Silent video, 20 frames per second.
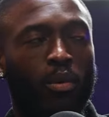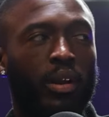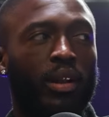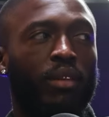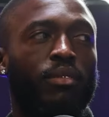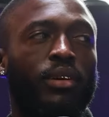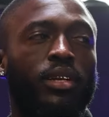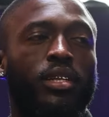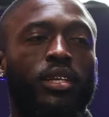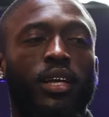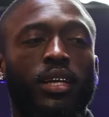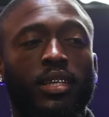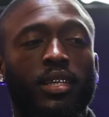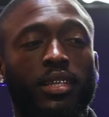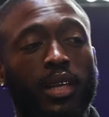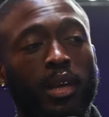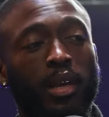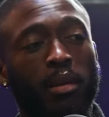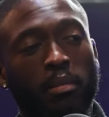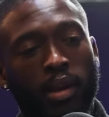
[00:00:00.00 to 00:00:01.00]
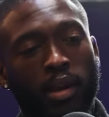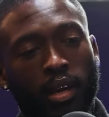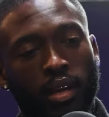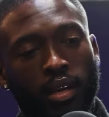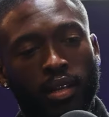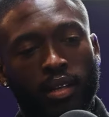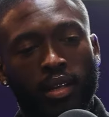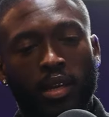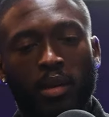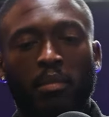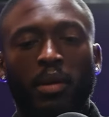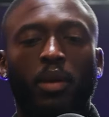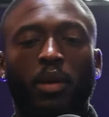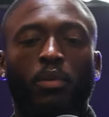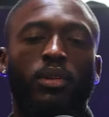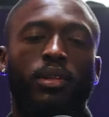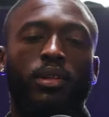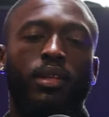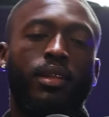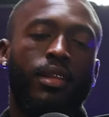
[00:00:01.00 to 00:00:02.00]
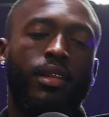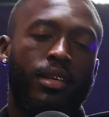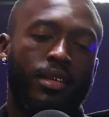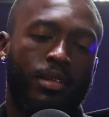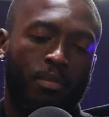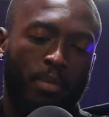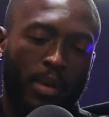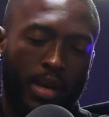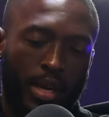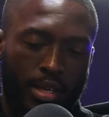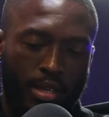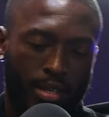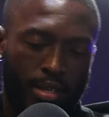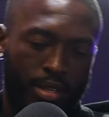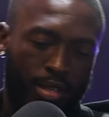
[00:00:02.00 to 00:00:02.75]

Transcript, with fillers: Whatever statement. Changes they make, they make within the space.